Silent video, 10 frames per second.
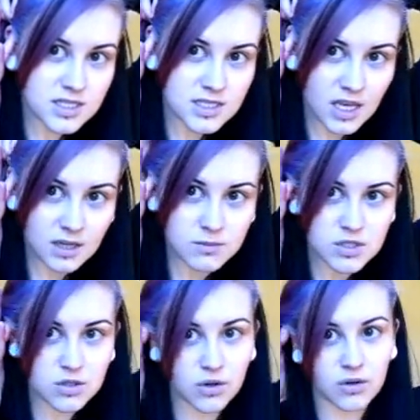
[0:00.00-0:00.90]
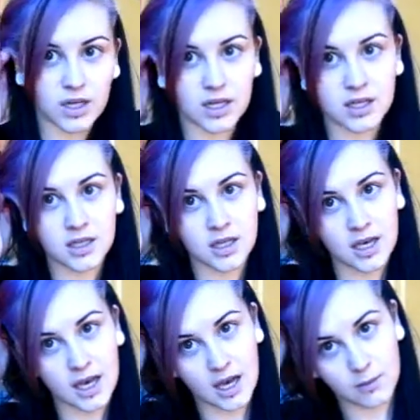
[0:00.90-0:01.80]
Same story.
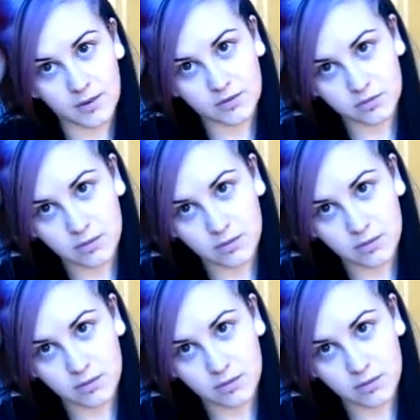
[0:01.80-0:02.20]
However,